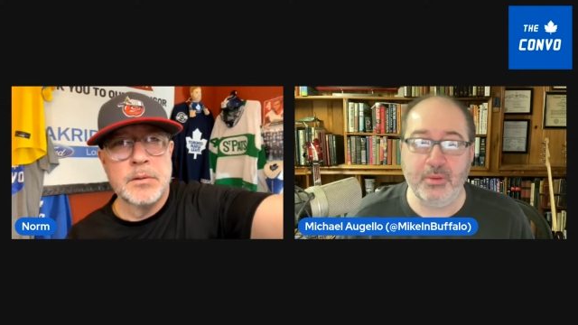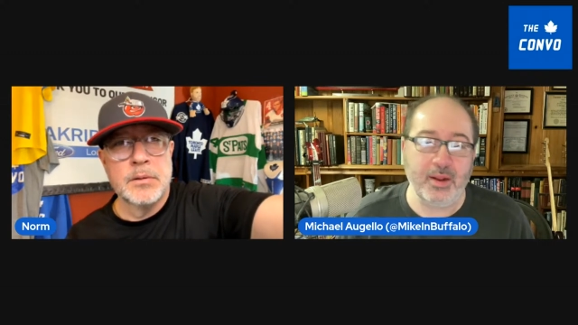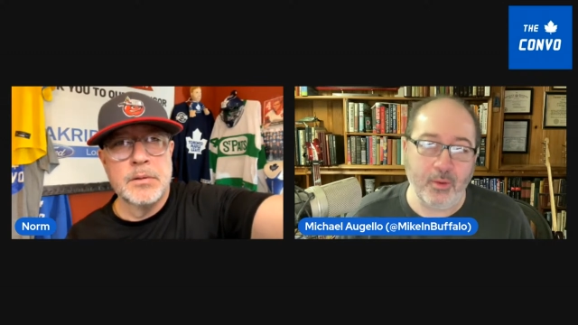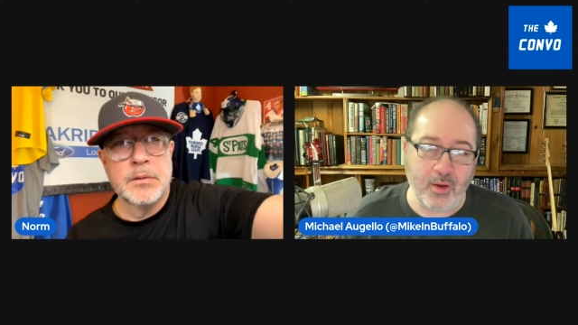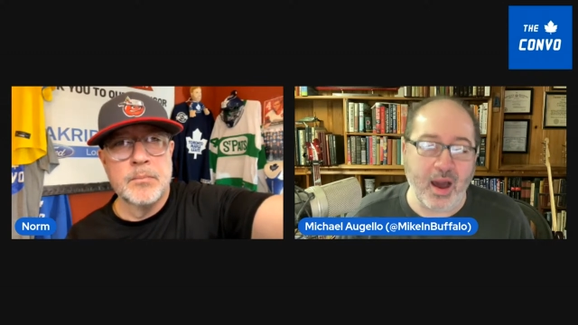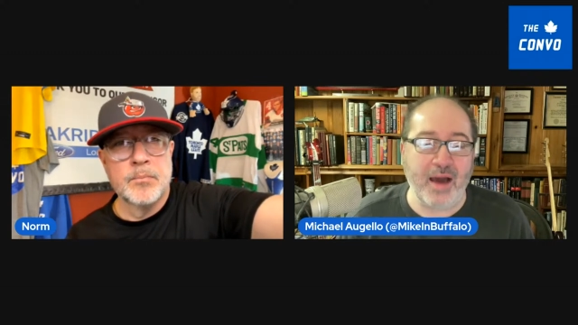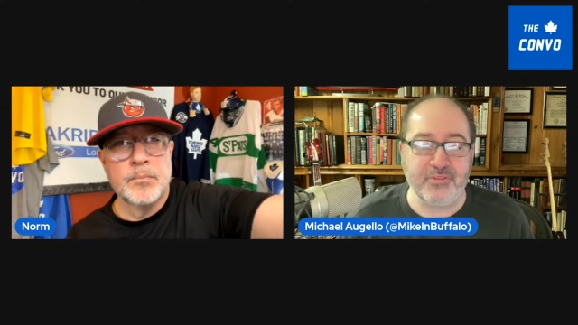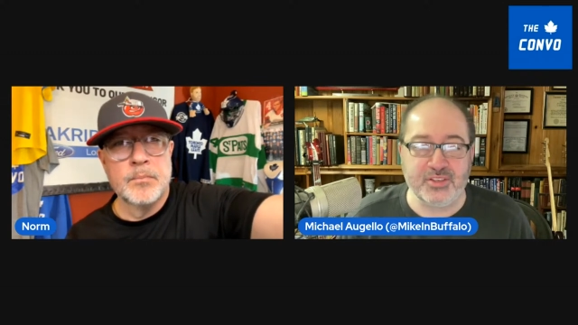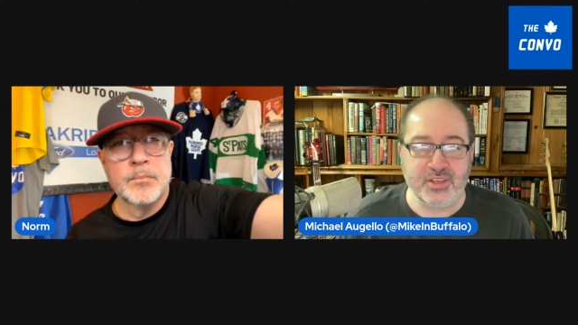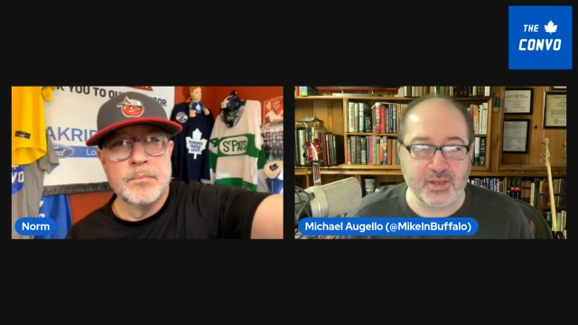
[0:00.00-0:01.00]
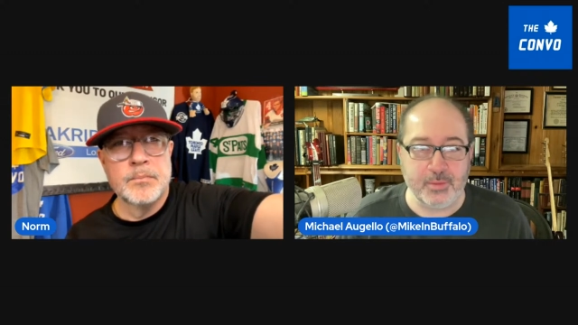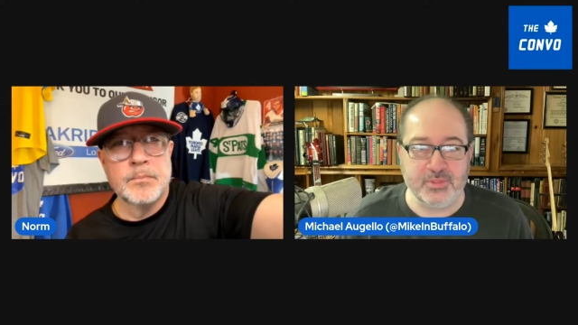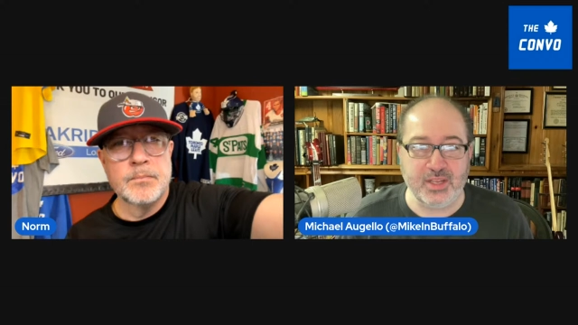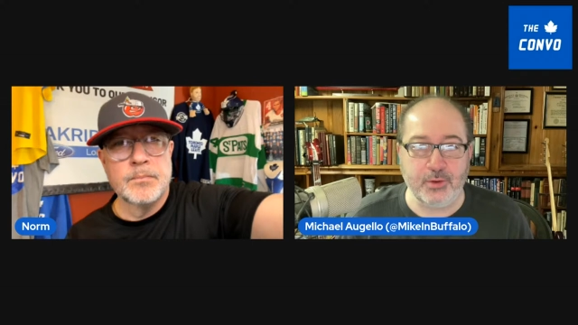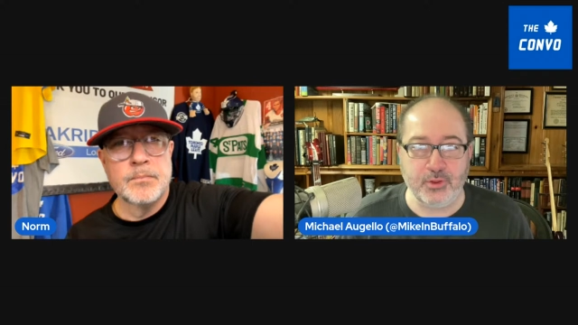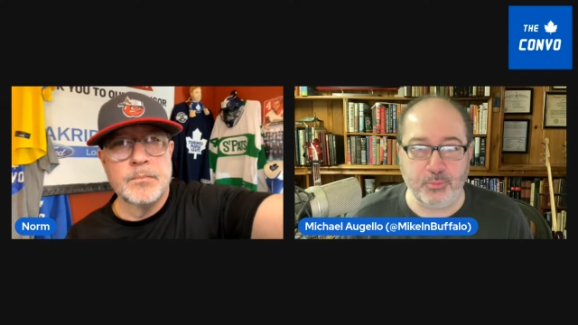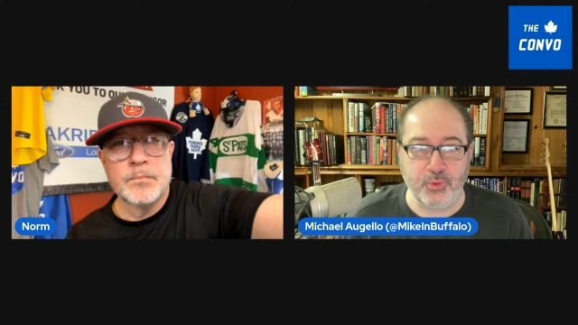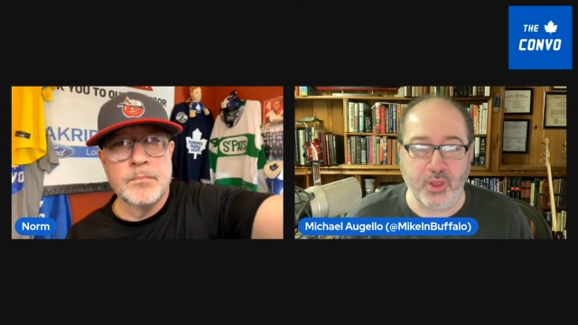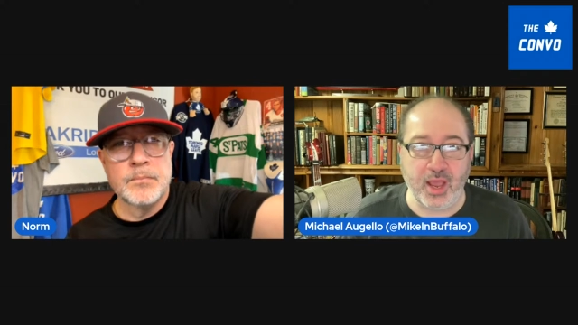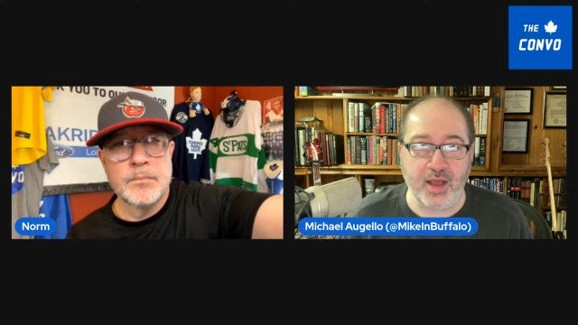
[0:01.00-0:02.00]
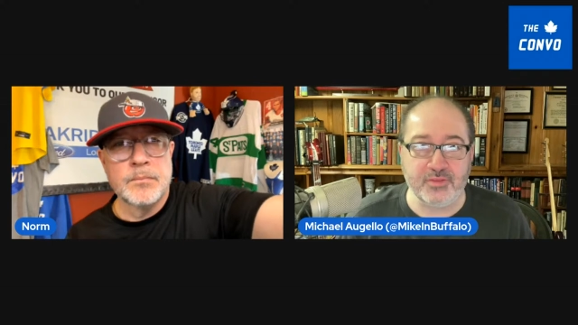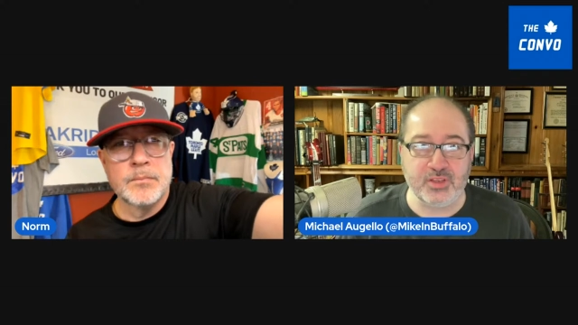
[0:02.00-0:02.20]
Speaker 1: You know, obviously it comes down to the playoffs.